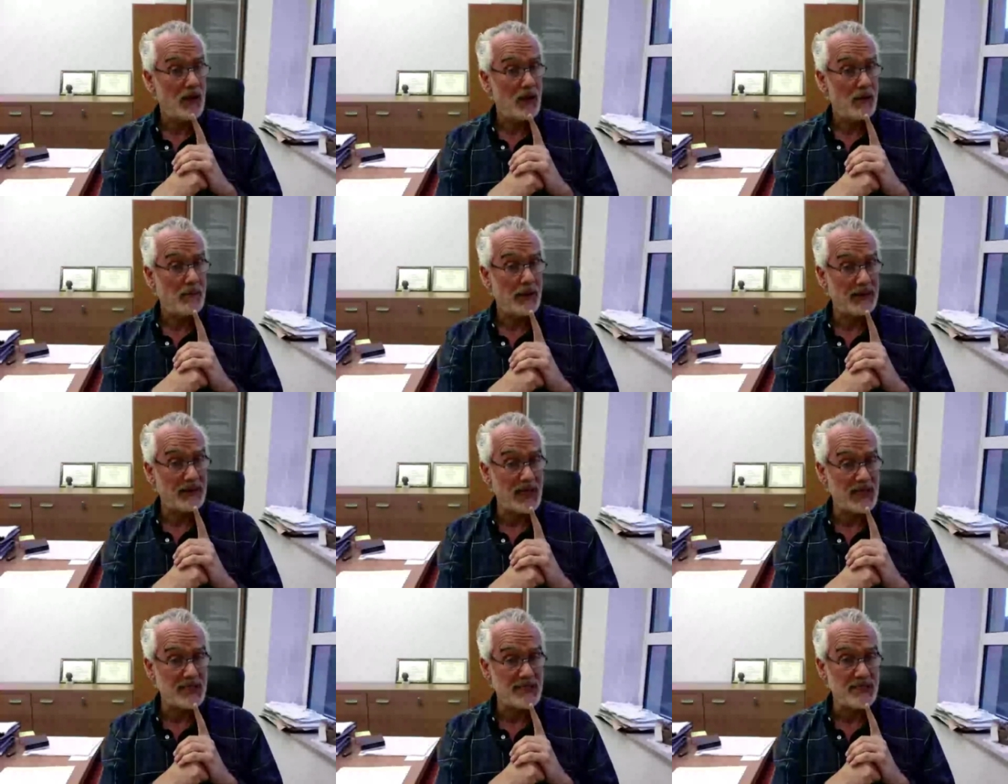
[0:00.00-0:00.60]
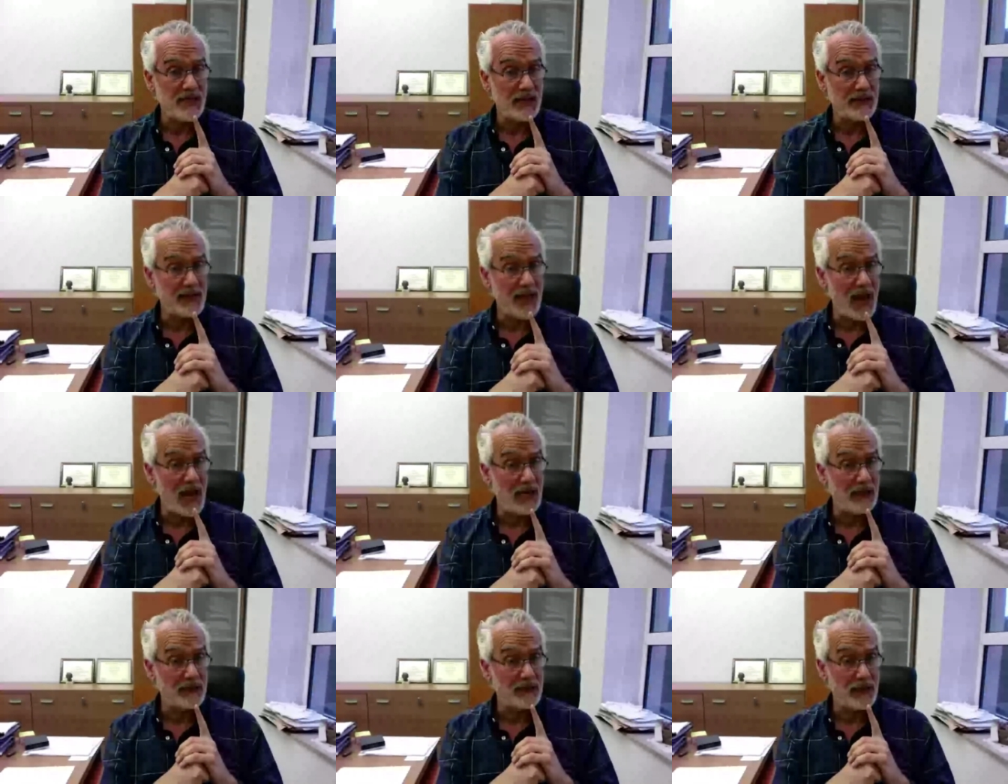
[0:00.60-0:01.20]
But it's not
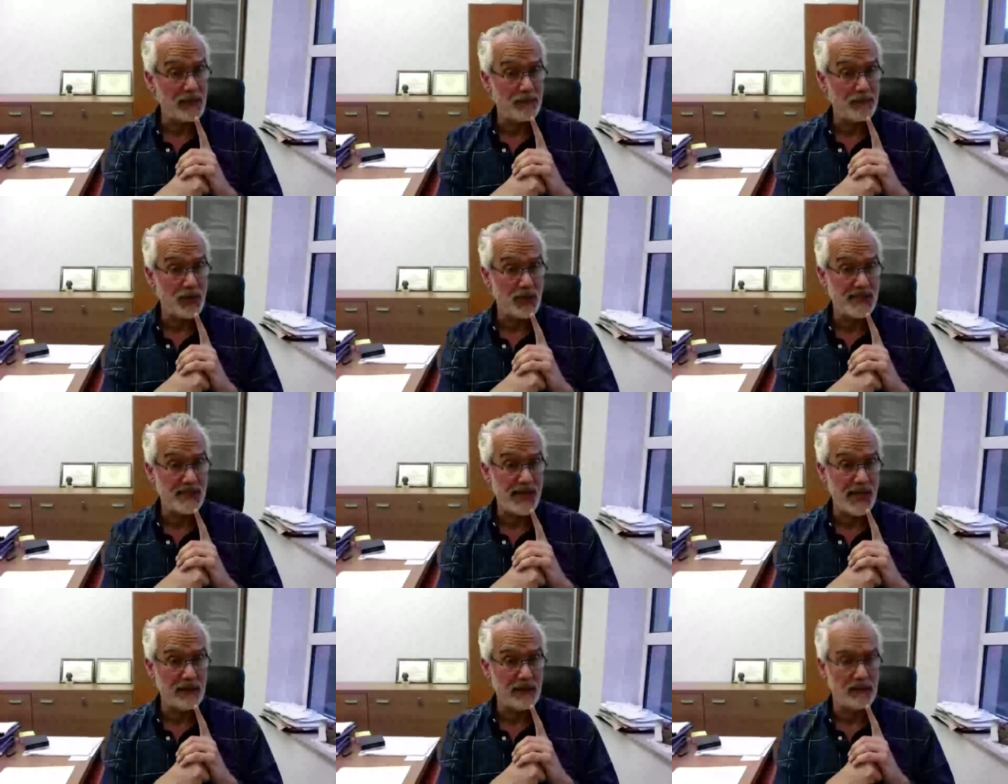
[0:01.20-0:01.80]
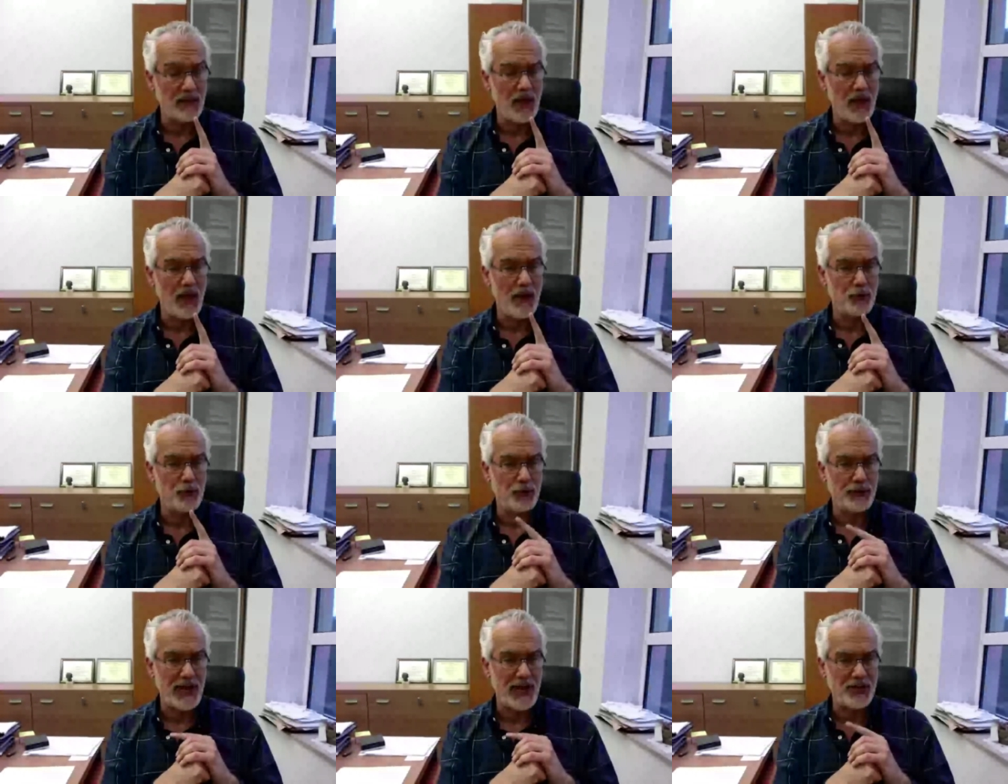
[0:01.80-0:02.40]
100%
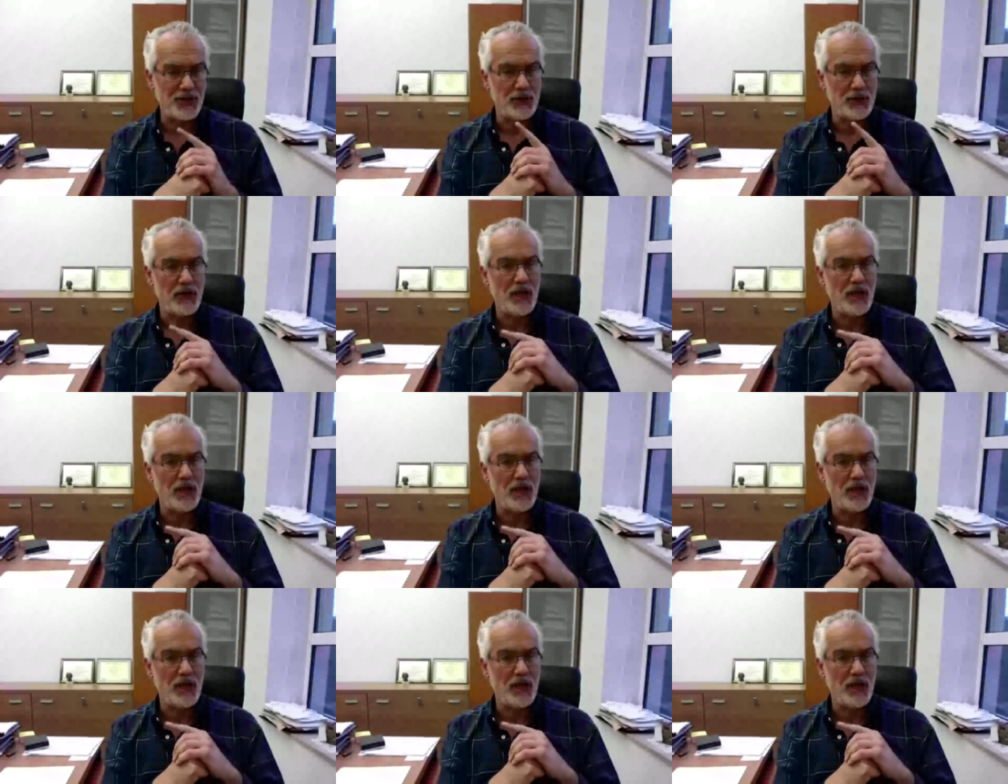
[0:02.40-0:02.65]
protection.